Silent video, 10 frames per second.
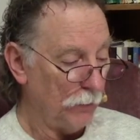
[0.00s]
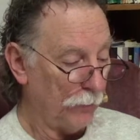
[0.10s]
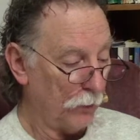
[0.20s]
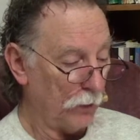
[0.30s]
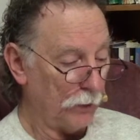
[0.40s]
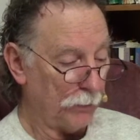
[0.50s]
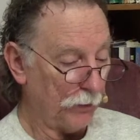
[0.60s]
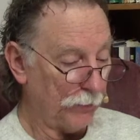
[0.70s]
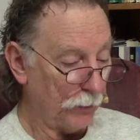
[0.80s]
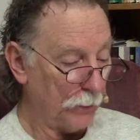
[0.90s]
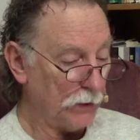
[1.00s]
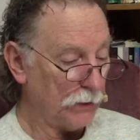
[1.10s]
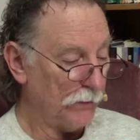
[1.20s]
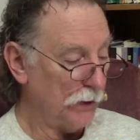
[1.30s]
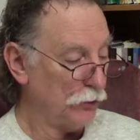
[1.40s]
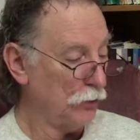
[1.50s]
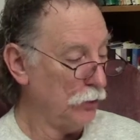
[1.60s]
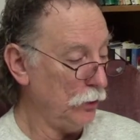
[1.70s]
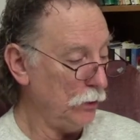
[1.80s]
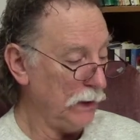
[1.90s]
For the performance of his
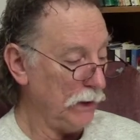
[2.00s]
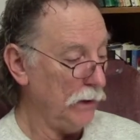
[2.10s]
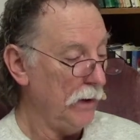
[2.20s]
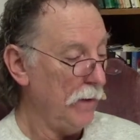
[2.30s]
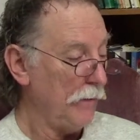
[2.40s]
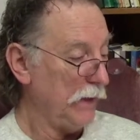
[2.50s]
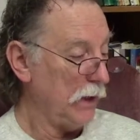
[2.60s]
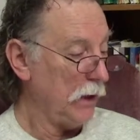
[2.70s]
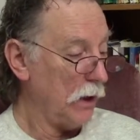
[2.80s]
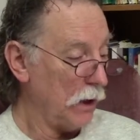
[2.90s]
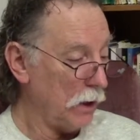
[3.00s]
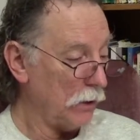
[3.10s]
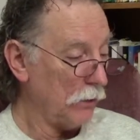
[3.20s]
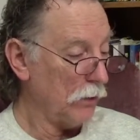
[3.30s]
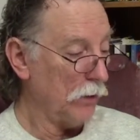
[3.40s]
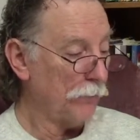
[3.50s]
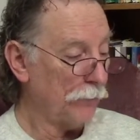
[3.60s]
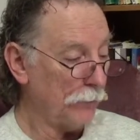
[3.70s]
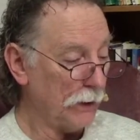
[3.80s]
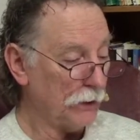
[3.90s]
duty, the honor of
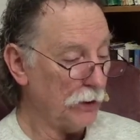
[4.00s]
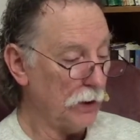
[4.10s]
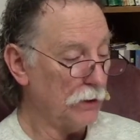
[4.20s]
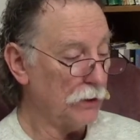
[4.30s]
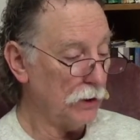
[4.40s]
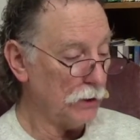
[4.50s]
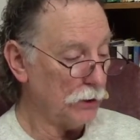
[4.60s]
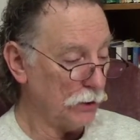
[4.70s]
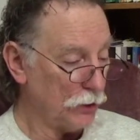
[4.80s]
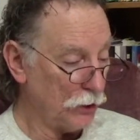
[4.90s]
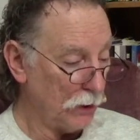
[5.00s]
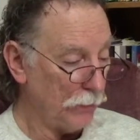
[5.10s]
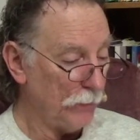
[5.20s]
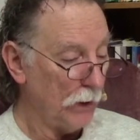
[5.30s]
French citizenship